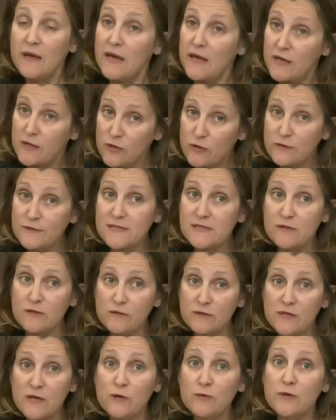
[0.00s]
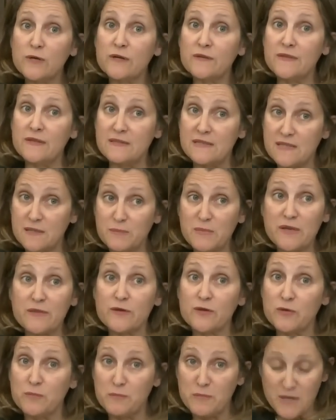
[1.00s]
and also lower than some
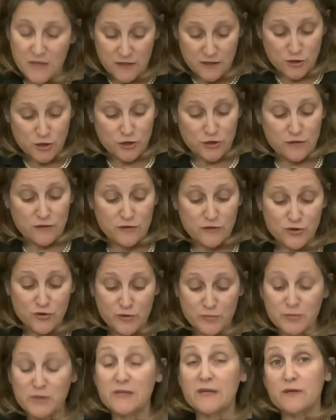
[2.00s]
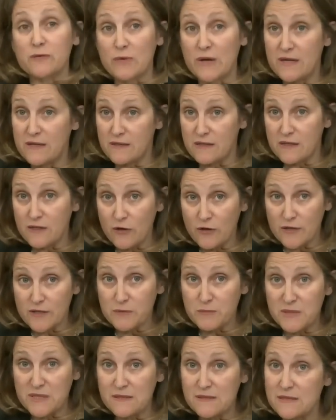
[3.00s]
other major AAA rated
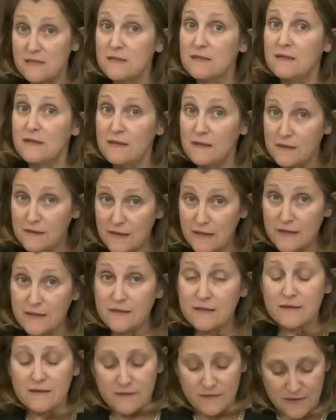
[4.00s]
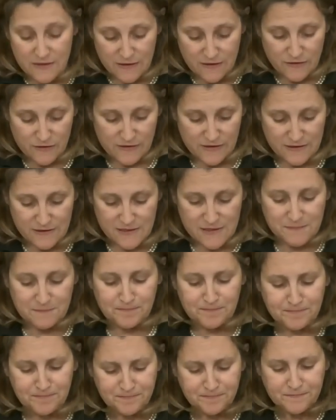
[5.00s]
economies like the Netherlands.
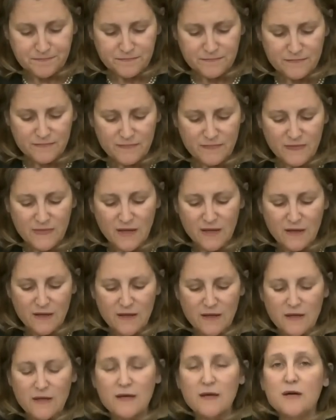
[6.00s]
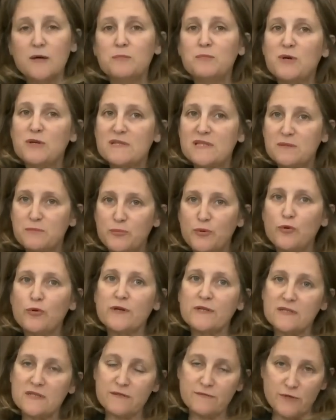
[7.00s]
Most
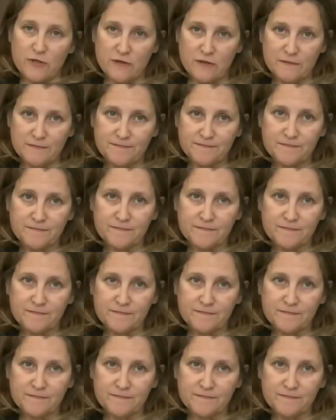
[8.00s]
important of all,